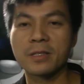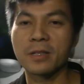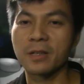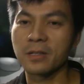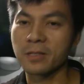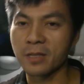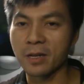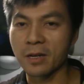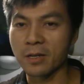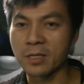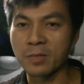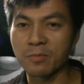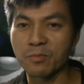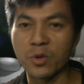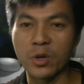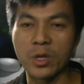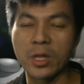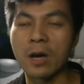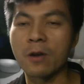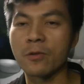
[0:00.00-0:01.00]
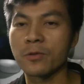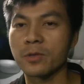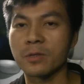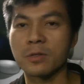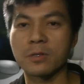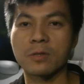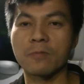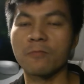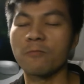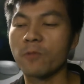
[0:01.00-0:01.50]
Like, they are spread out
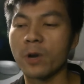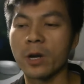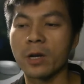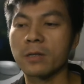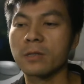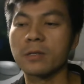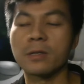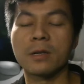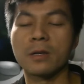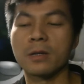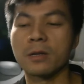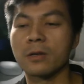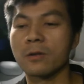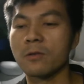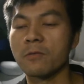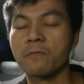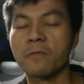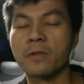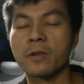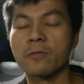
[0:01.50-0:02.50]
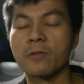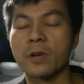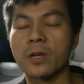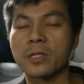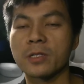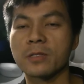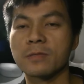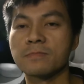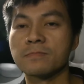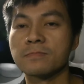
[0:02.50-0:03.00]
in some weird
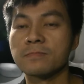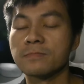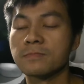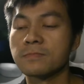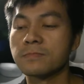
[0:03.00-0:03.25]
configuration.